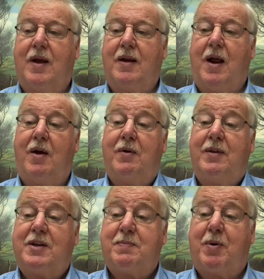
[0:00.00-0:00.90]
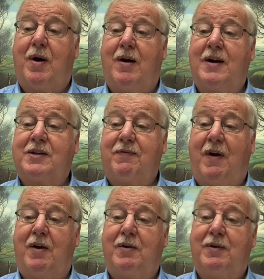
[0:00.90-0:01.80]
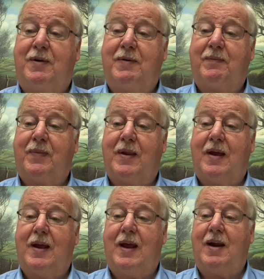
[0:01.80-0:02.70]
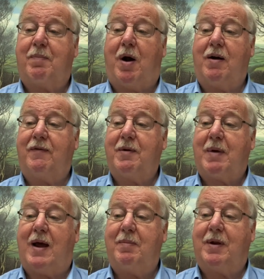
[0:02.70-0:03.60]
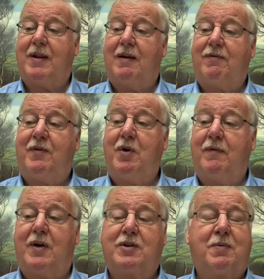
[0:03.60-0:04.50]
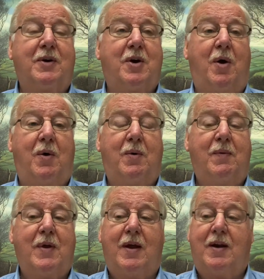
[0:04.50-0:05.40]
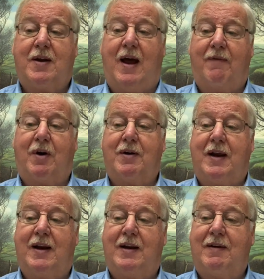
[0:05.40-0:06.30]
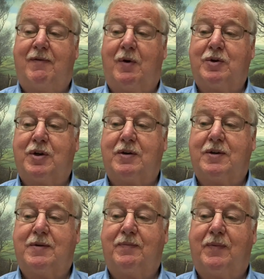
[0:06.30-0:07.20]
Now, this prayer is found in a part of the Bible that few of us would go to have our daily devotions.